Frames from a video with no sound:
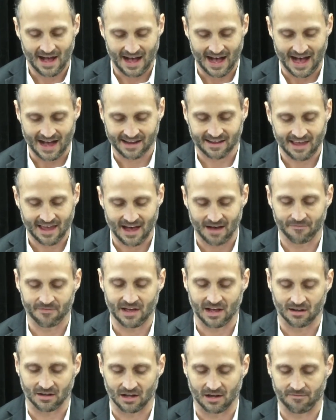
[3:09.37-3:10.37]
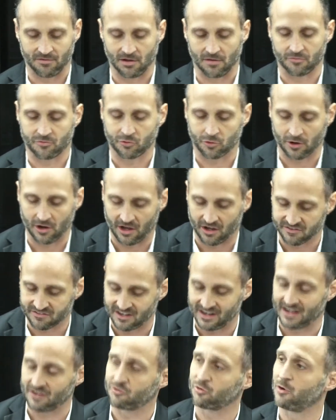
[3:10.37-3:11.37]
I have that level of trust,
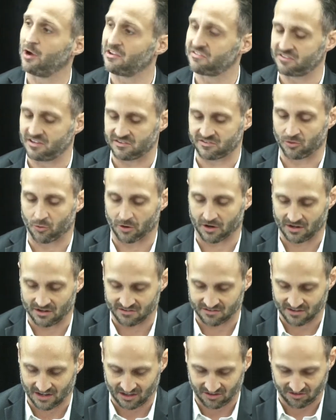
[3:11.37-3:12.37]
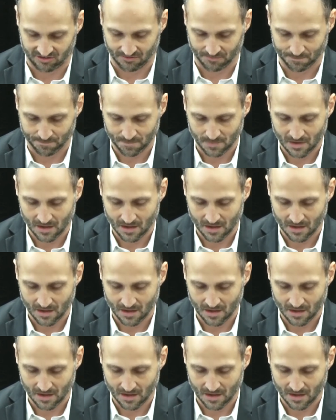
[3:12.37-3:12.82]
and I trust this organization.